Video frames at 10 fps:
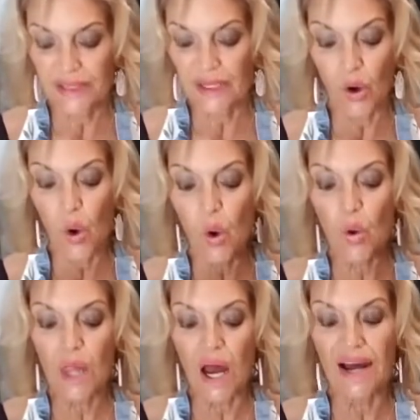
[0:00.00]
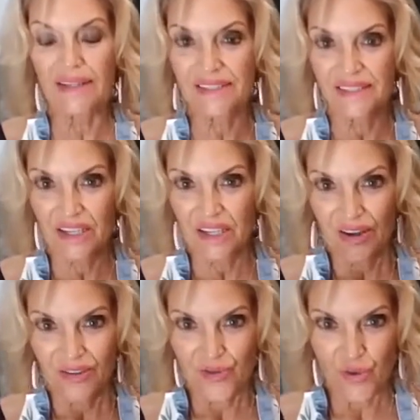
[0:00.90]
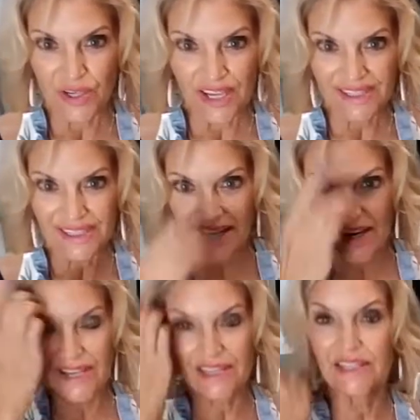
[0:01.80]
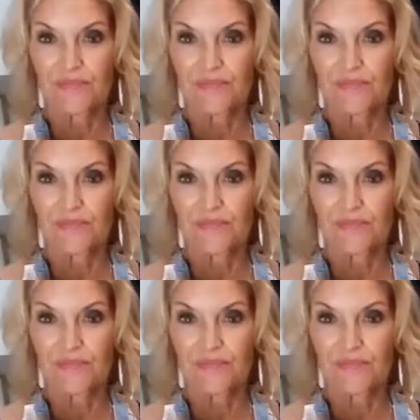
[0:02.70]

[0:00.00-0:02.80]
You get a whole lot, $4.99.